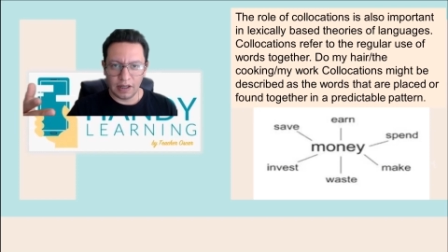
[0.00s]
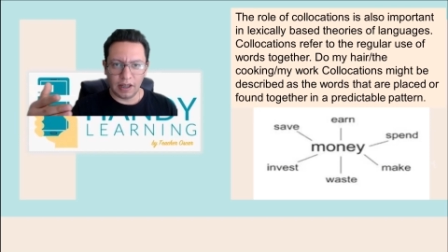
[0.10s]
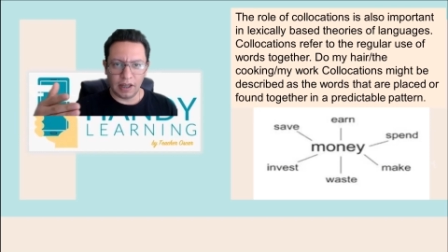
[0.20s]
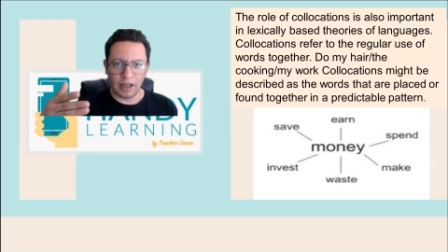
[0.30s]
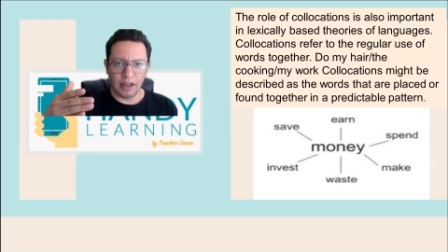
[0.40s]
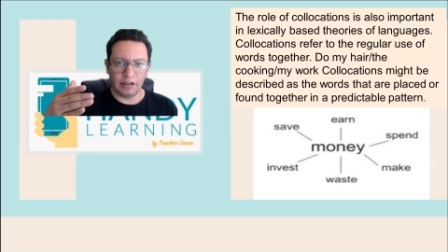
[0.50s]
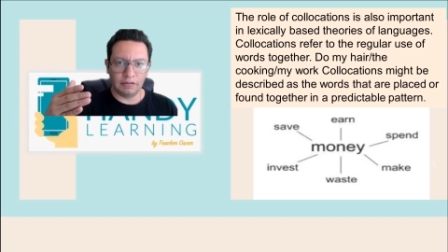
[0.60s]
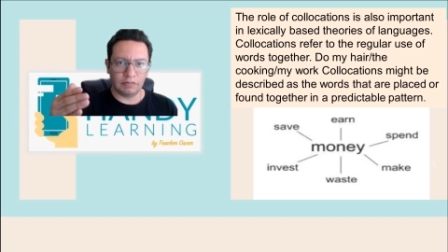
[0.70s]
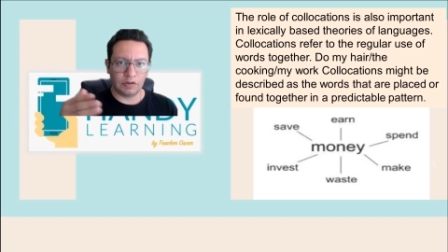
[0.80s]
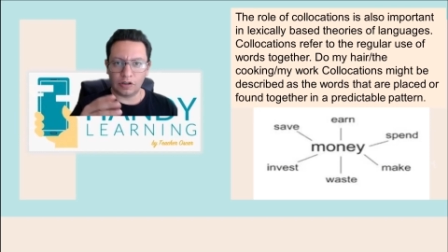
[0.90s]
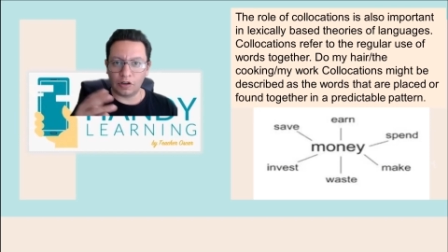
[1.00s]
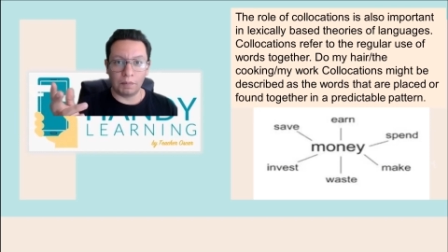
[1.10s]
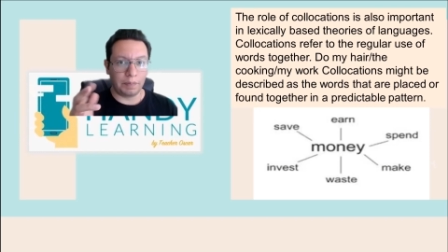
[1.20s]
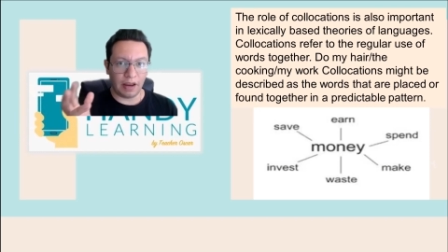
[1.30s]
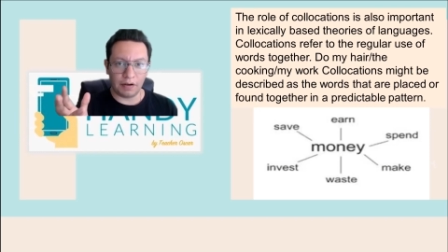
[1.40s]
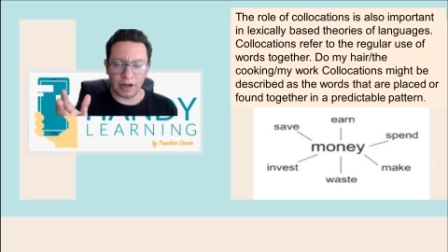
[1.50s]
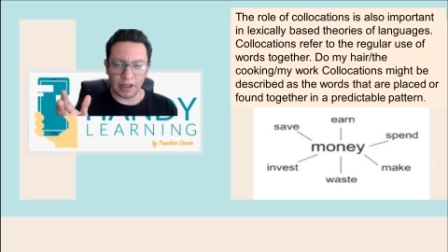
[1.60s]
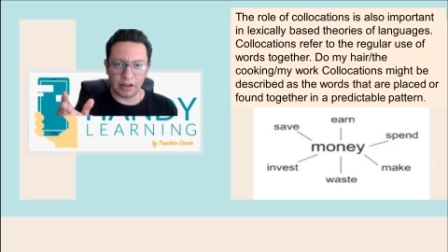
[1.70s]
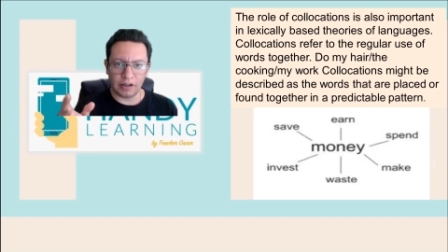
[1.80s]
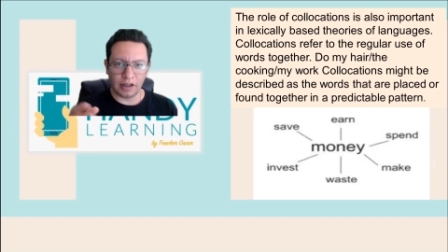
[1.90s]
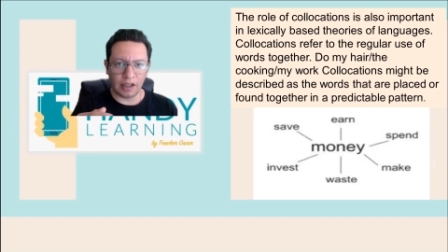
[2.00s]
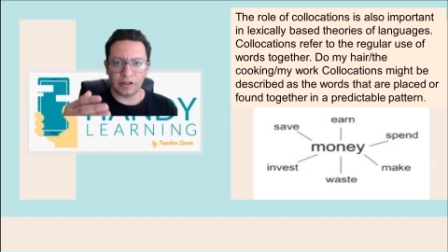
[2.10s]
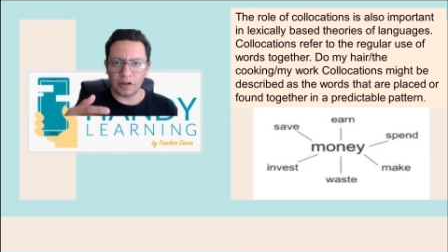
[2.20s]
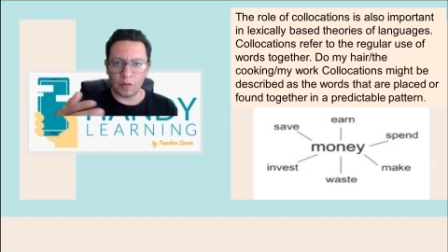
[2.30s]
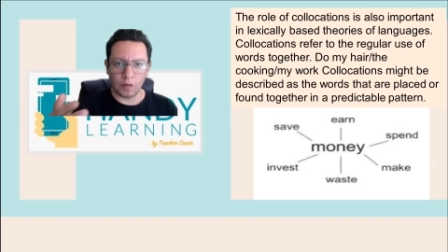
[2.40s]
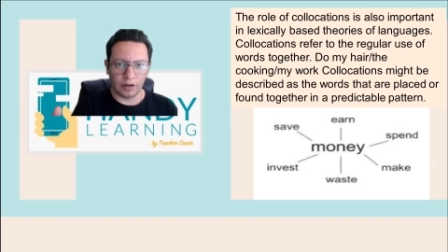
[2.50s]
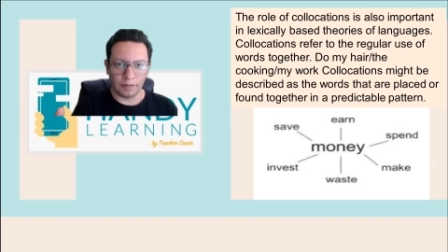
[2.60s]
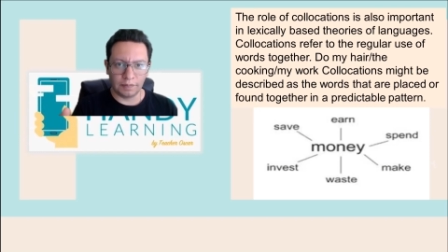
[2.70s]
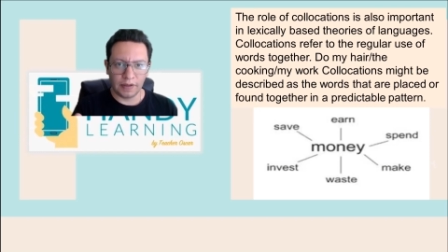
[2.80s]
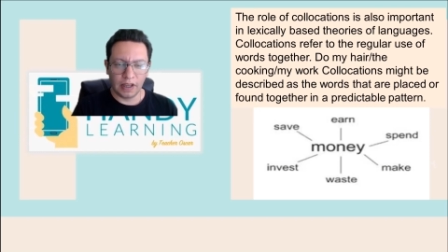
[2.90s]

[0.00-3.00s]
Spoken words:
and comparing and so on,